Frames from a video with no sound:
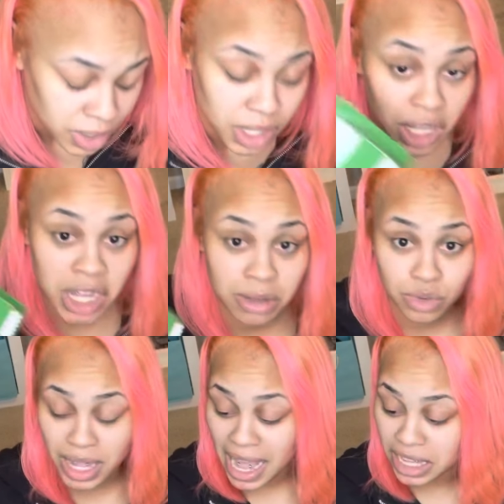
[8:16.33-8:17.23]
Comes
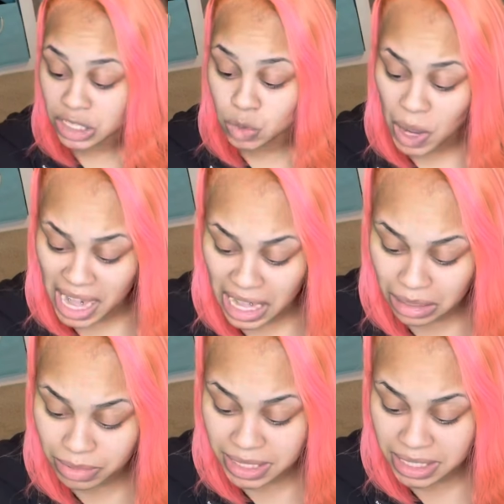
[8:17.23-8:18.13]
with cotton
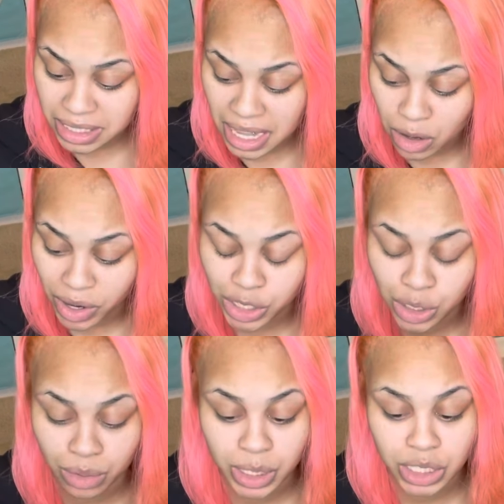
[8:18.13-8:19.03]
swabs. Not quite
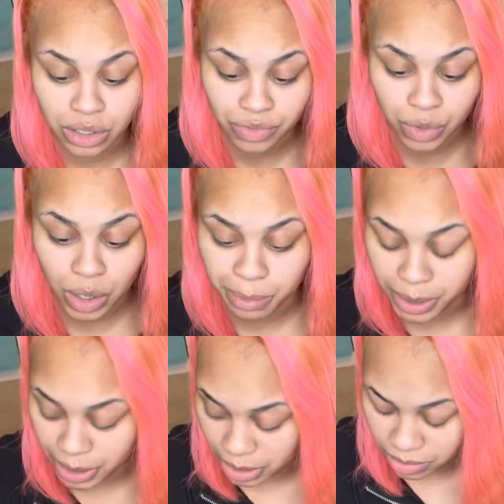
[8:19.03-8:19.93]
sure what these are for,
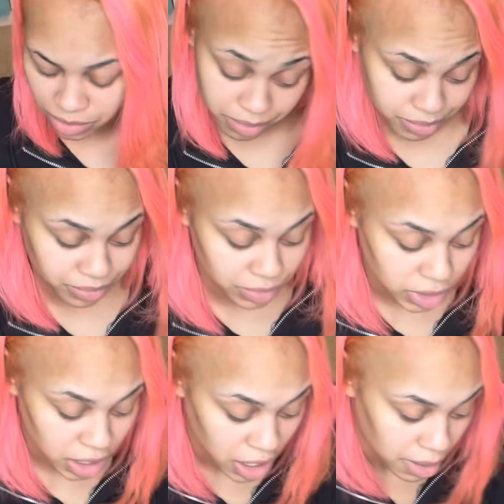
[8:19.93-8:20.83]
but
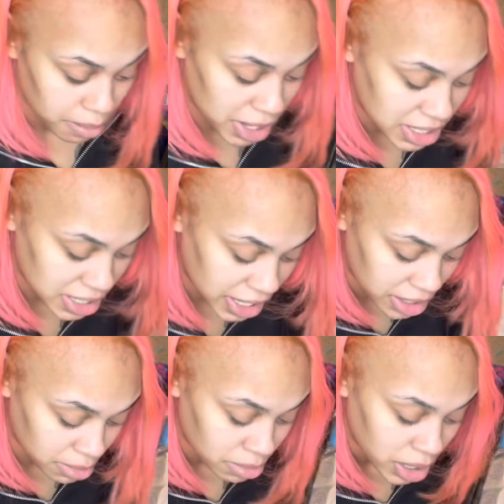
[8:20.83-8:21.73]
must need
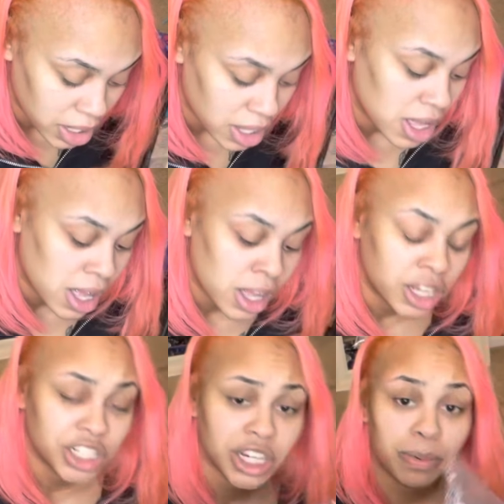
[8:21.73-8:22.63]
them.
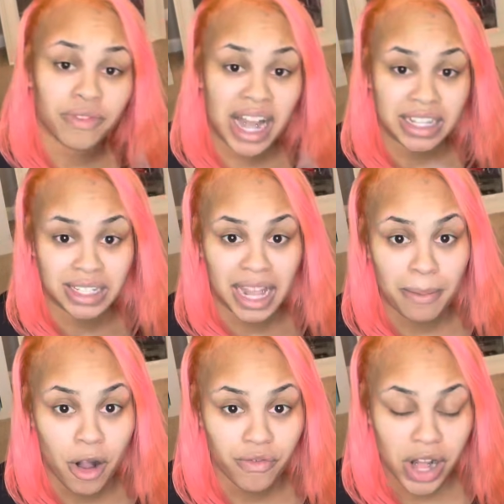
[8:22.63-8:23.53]
She provides
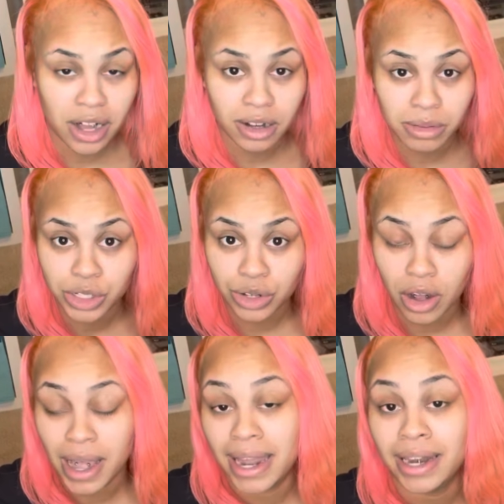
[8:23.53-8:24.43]
lipo foams. You're
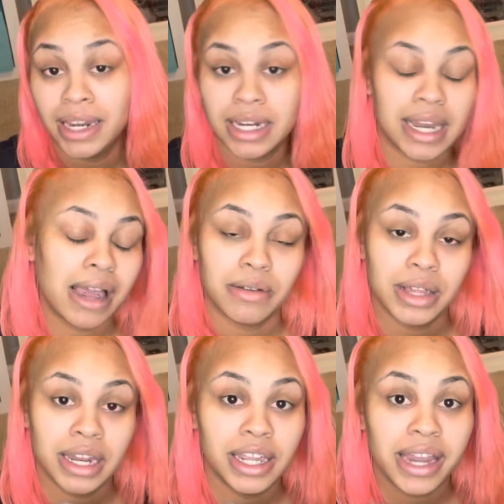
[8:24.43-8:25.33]
going to need
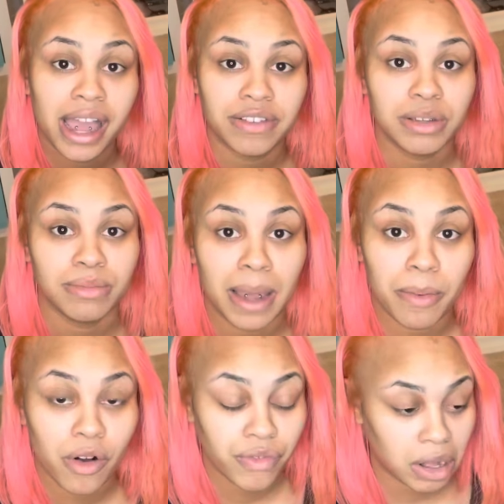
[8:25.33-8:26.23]
to have some
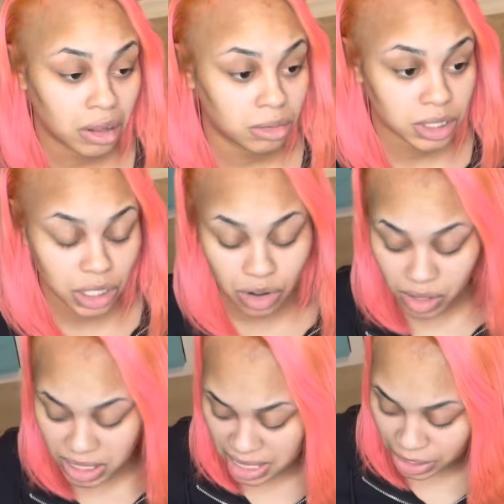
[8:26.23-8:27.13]
lipo foams to go
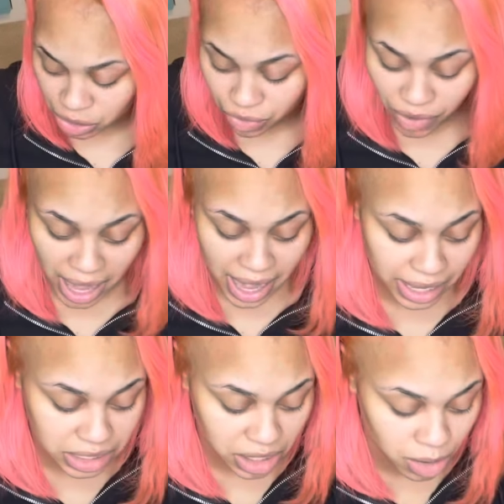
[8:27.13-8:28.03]
inside your
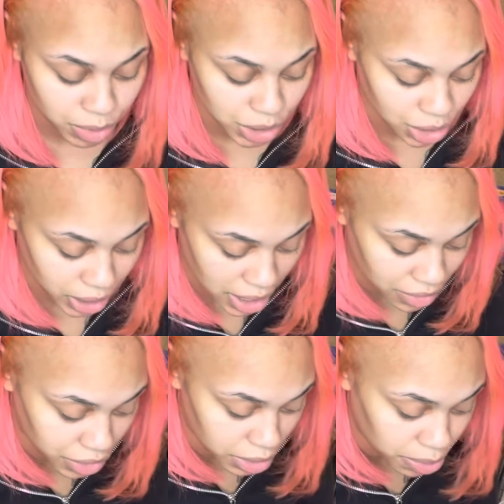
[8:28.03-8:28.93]
faja to help with your
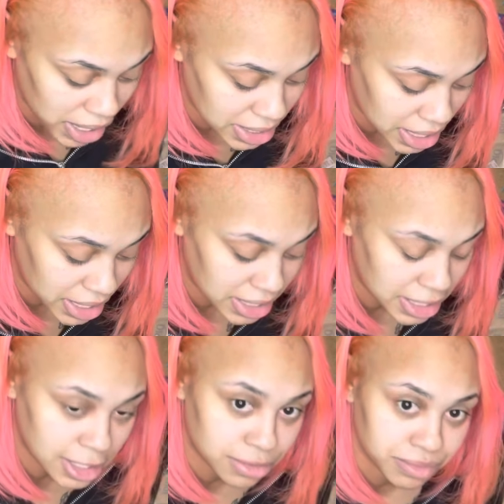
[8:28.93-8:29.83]
recovery
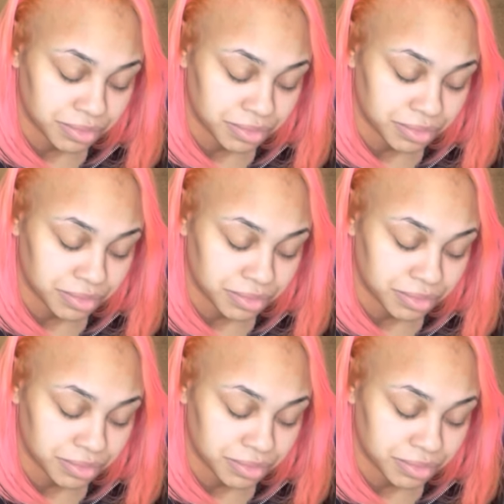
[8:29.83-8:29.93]
process.